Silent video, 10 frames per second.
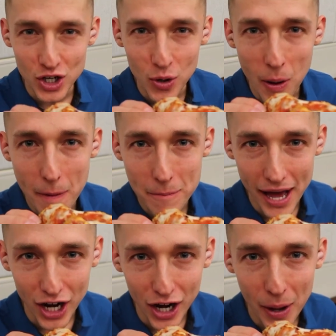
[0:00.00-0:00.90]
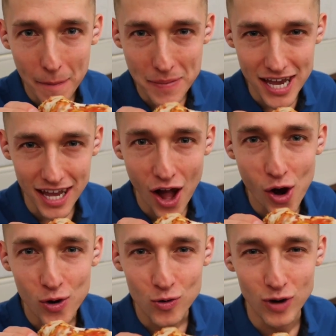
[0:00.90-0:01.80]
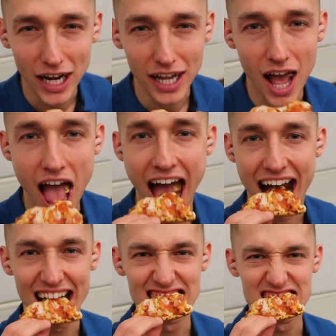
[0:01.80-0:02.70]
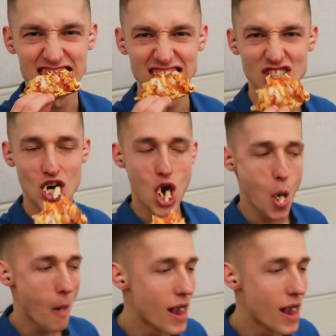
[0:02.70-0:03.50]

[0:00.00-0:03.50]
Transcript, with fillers: You better be ready. Yeah. Oh my